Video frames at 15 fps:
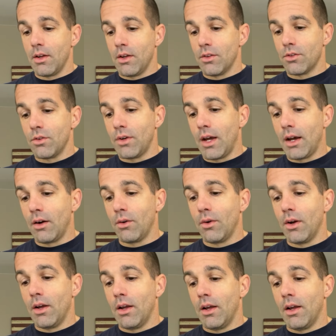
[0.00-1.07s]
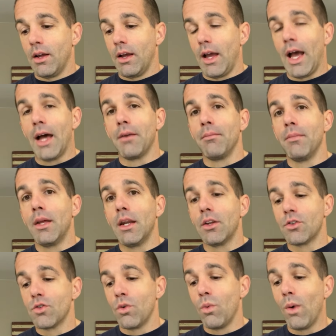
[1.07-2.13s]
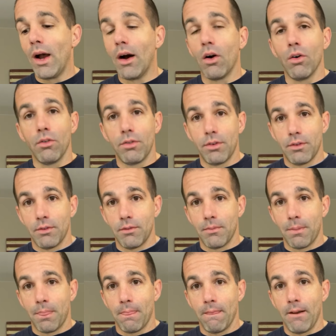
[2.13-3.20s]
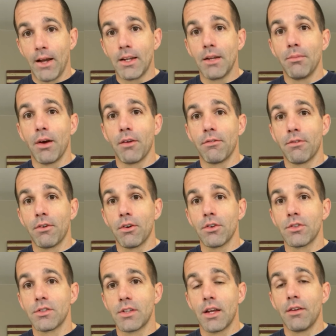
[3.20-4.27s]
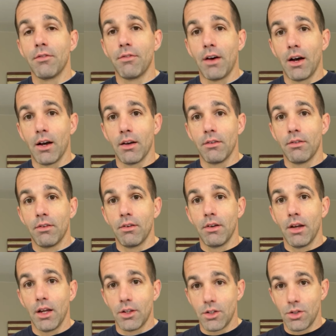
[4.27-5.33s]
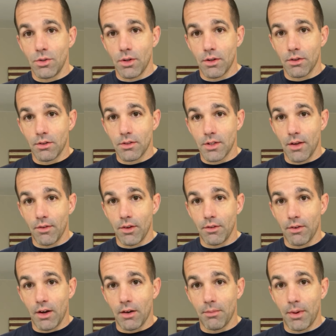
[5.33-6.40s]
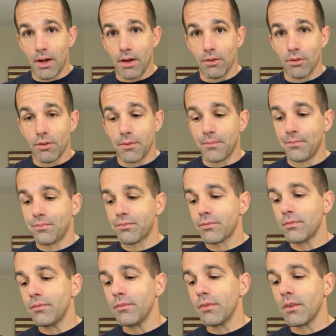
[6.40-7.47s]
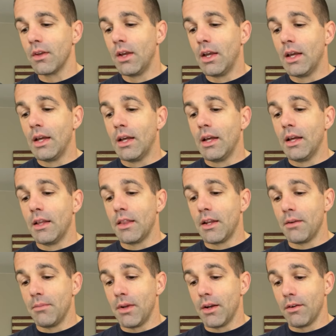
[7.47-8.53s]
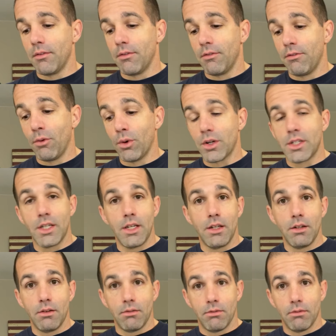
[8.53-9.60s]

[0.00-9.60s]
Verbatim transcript: So now, at minute 12, I did my first set of five at 275 pounds. Then at minute 14,